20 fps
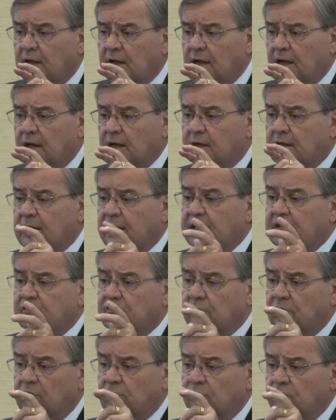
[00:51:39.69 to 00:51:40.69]
uh,
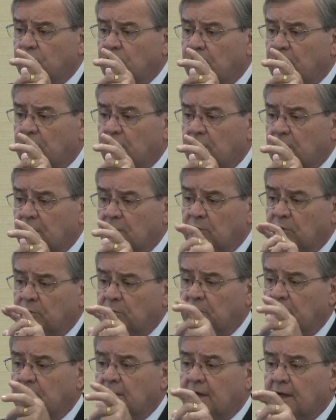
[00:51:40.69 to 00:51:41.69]
cases where it would
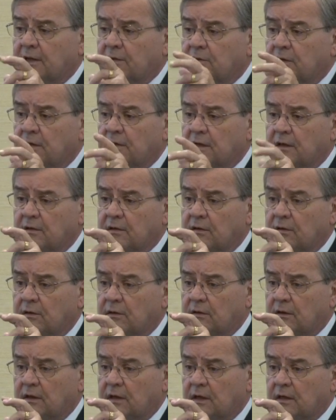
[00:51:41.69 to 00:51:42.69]
be likely that
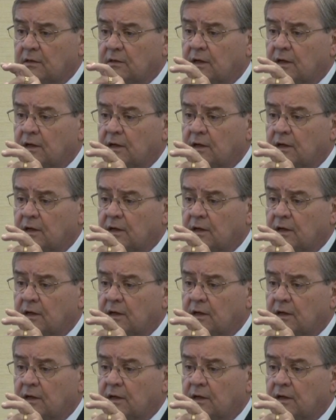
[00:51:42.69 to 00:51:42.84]
their uh,